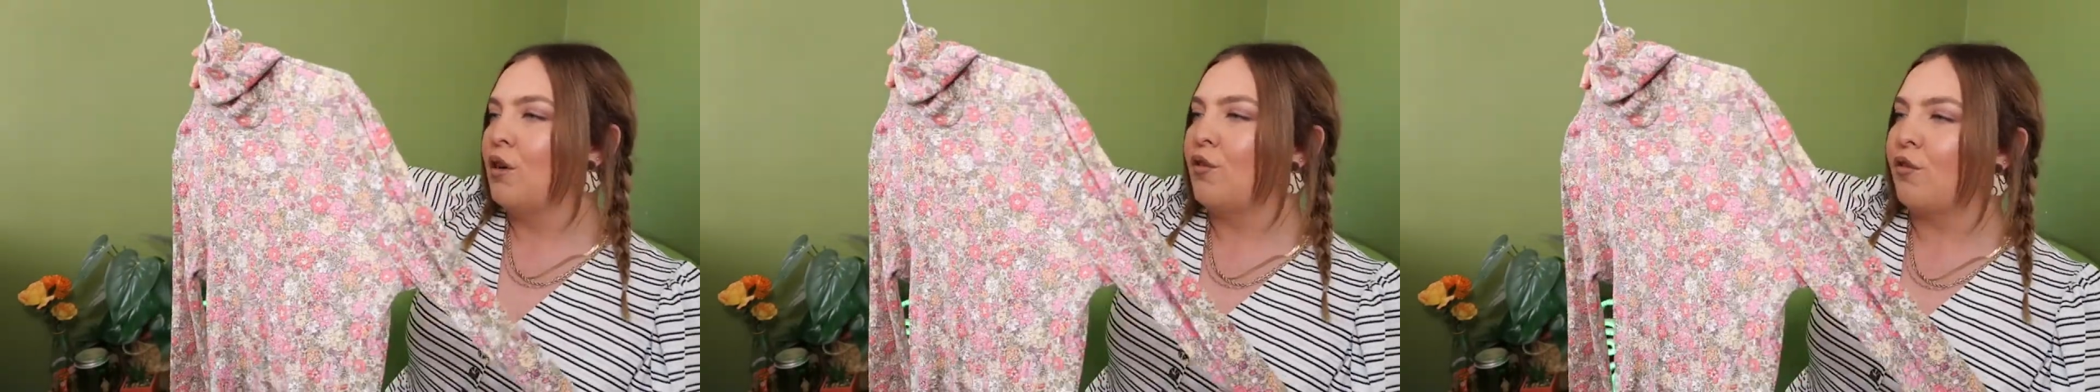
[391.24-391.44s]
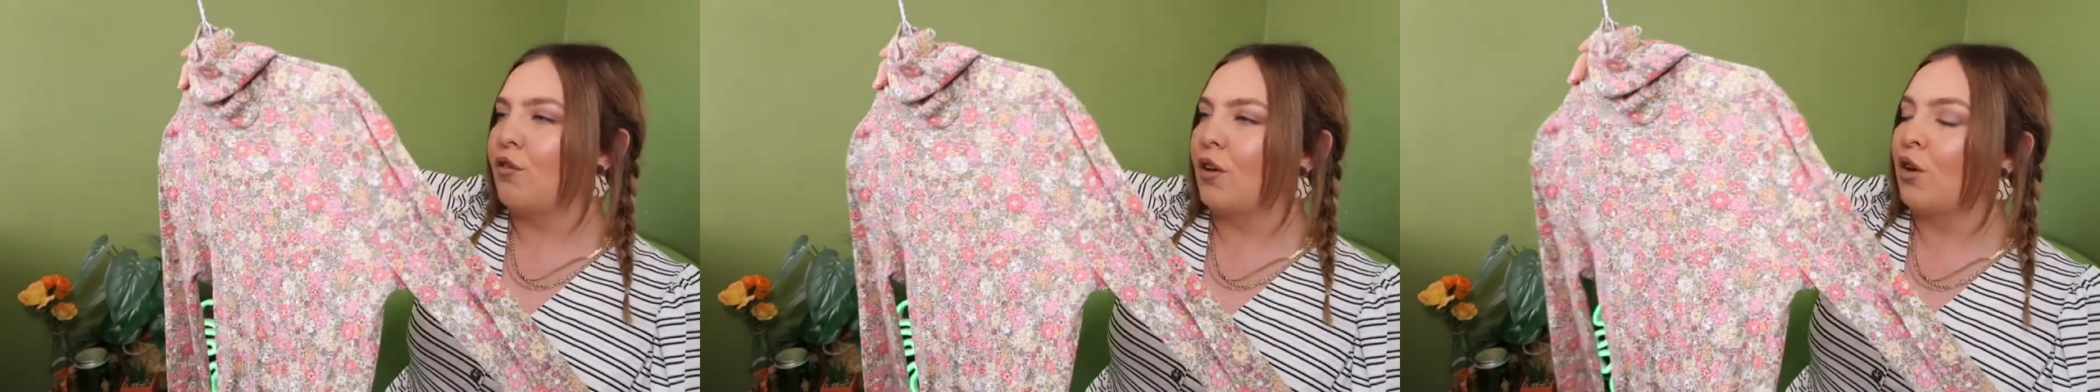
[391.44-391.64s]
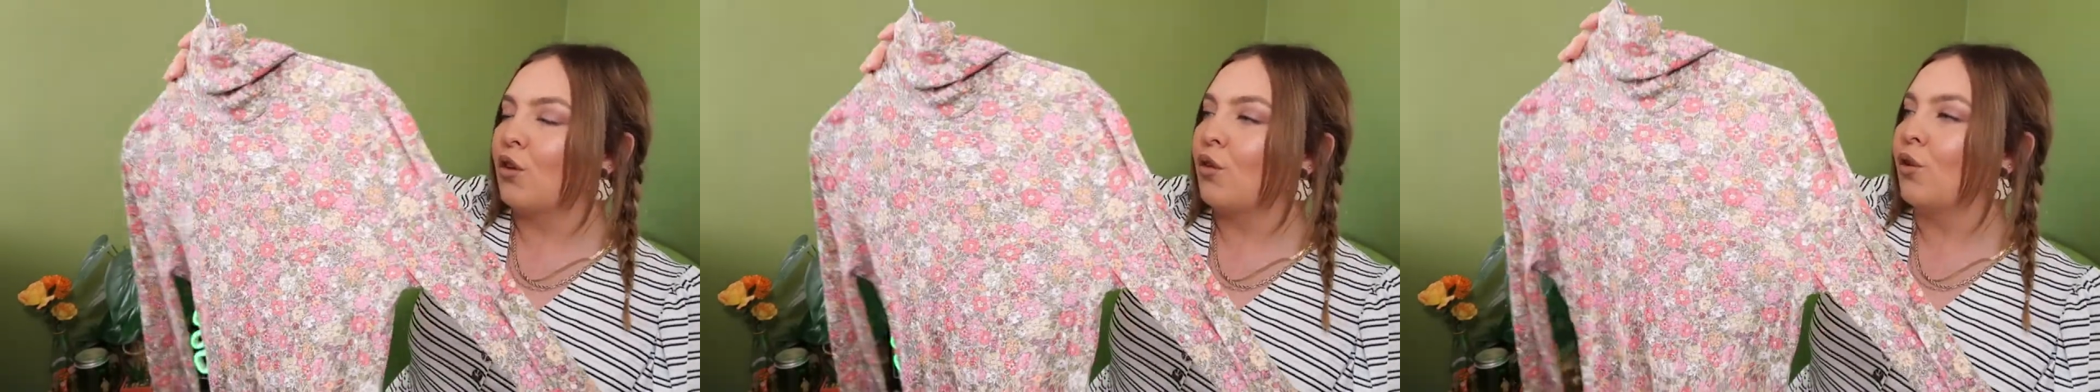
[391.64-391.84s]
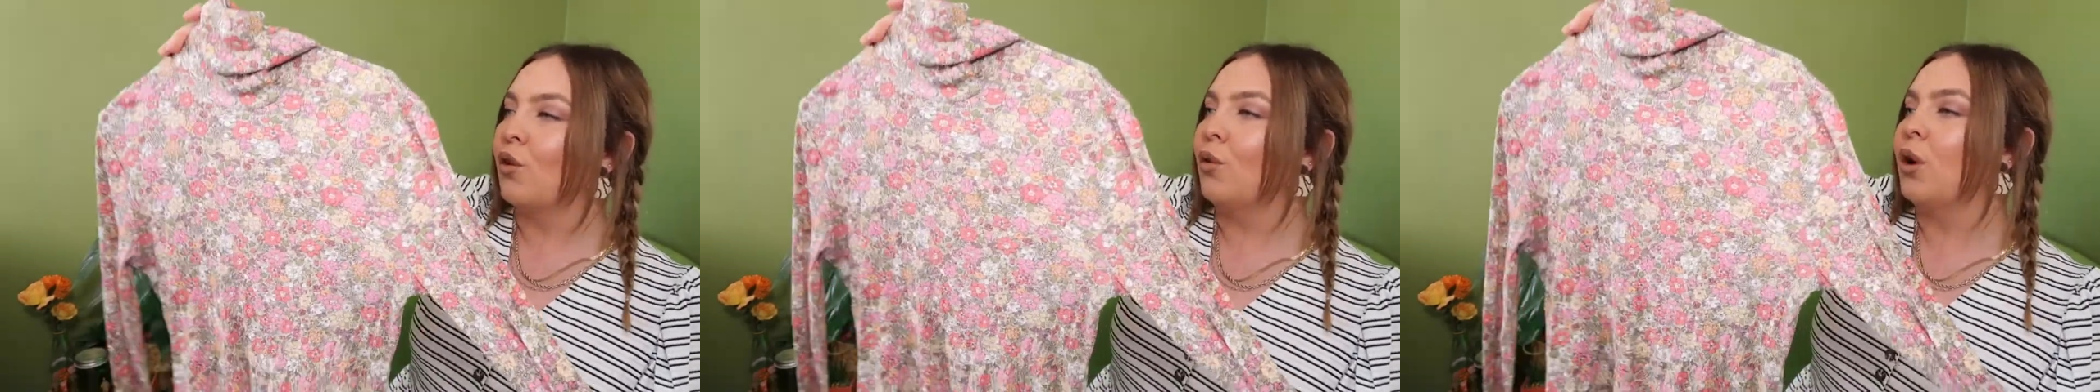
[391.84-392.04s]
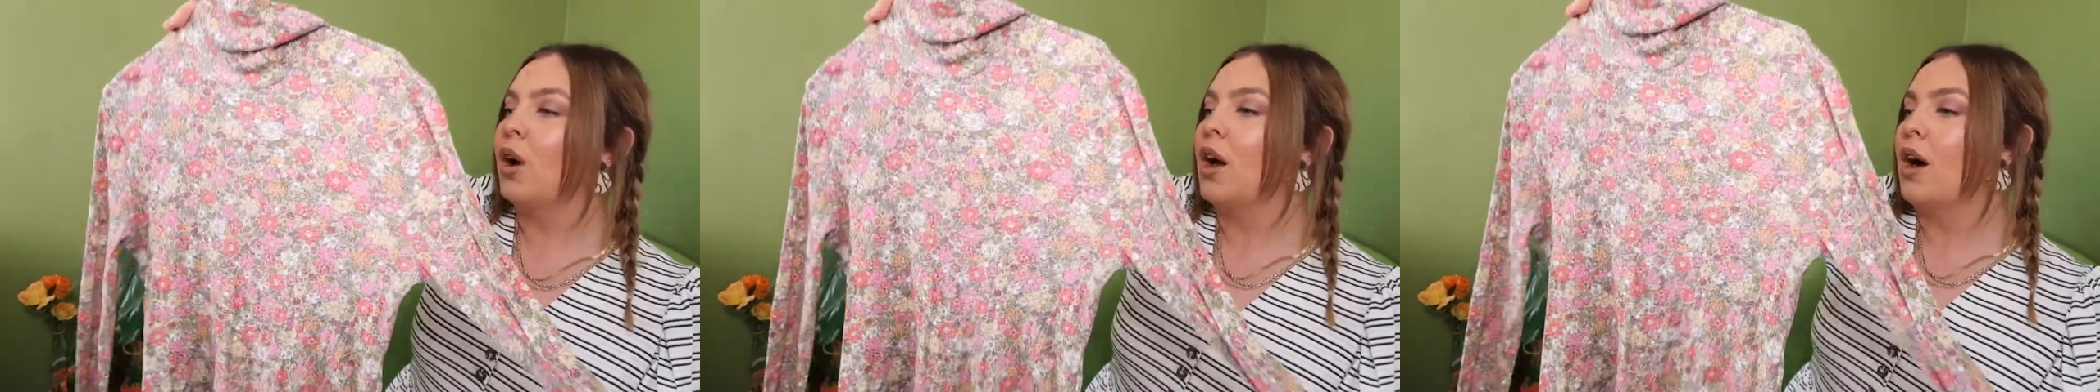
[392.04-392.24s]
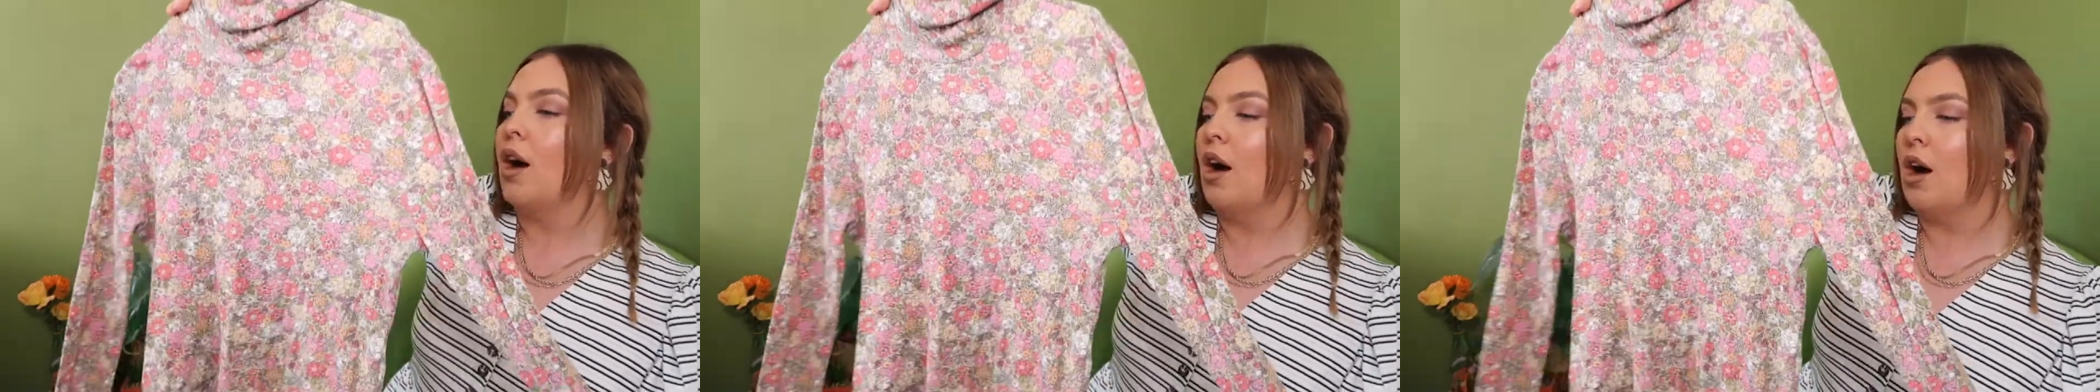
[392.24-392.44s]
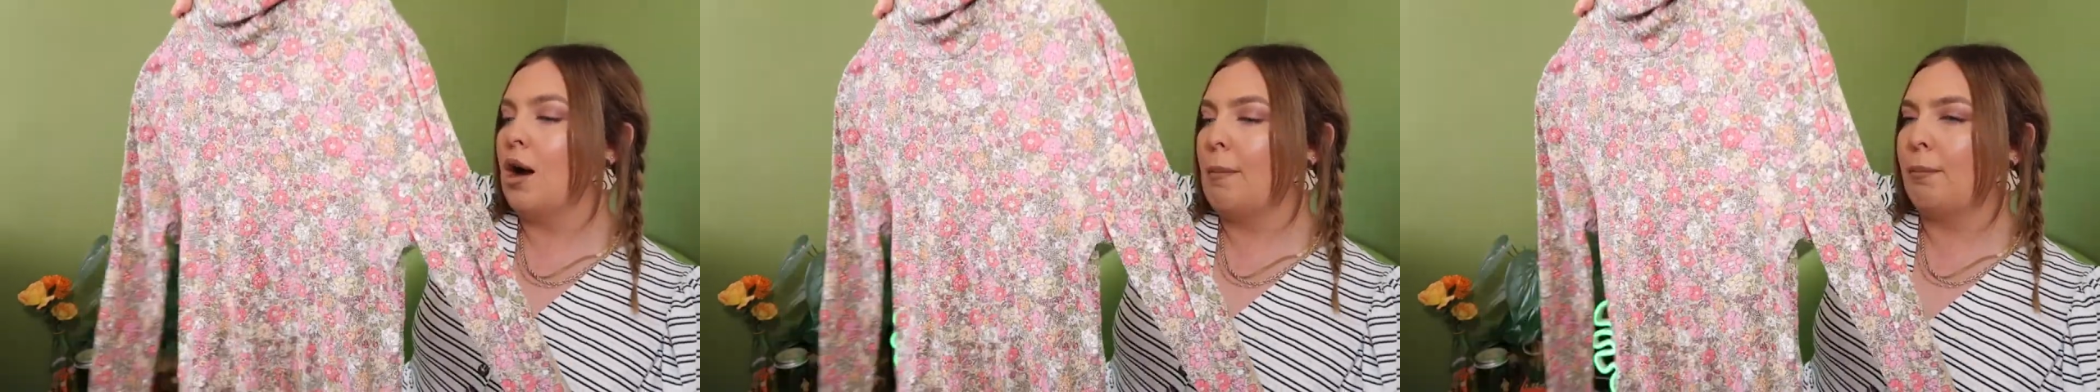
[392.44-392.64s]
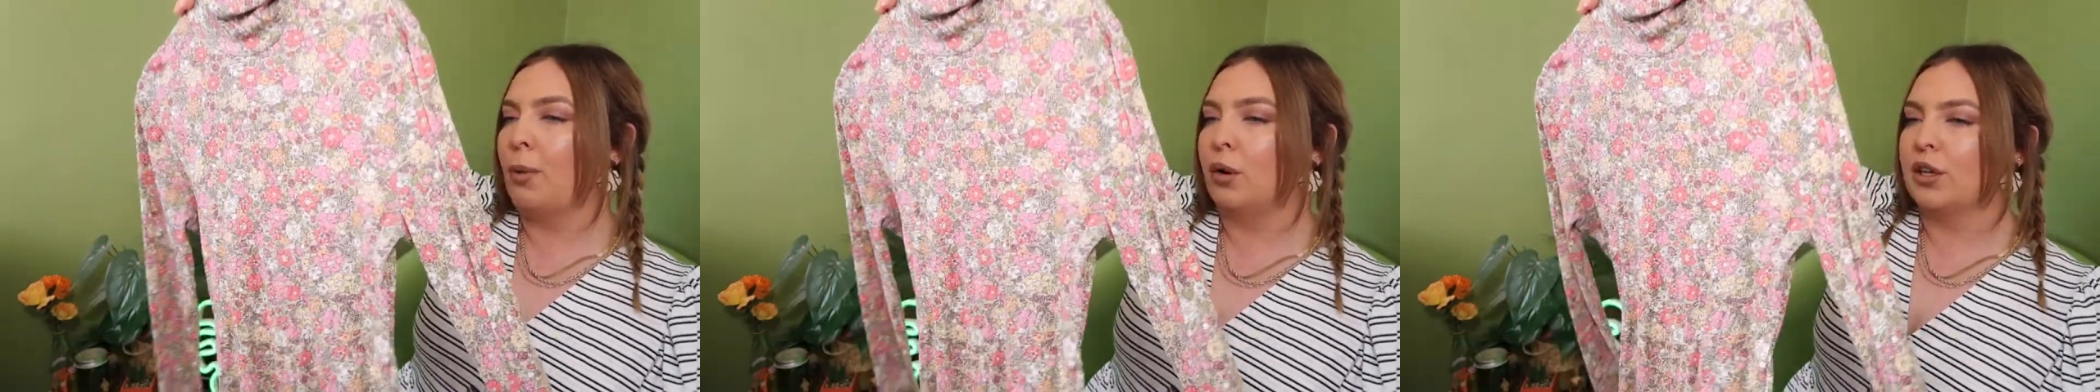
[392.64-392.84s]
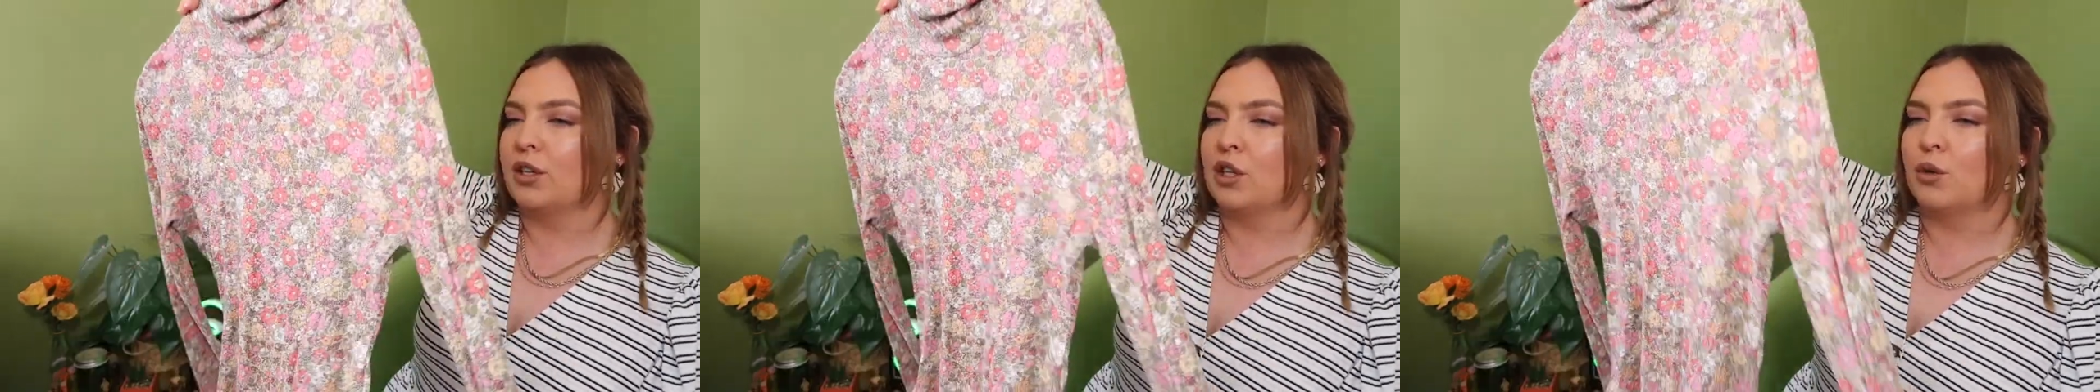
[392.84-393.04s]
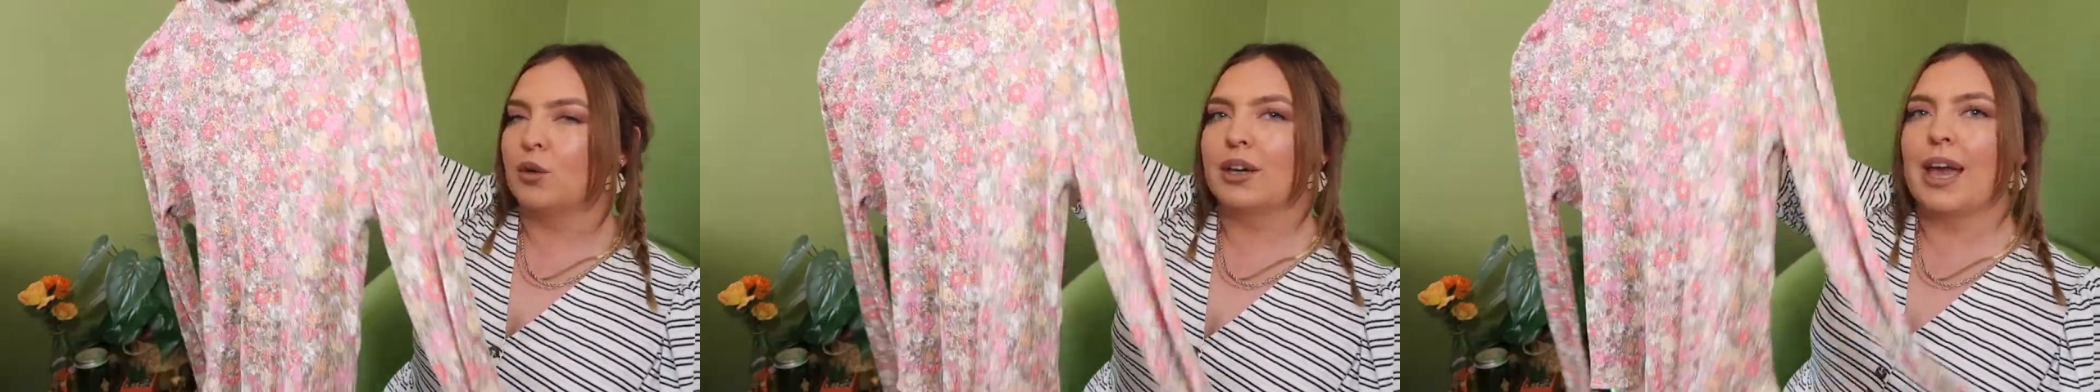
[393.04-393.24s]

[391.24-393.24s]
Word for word: floral um, bodysuit.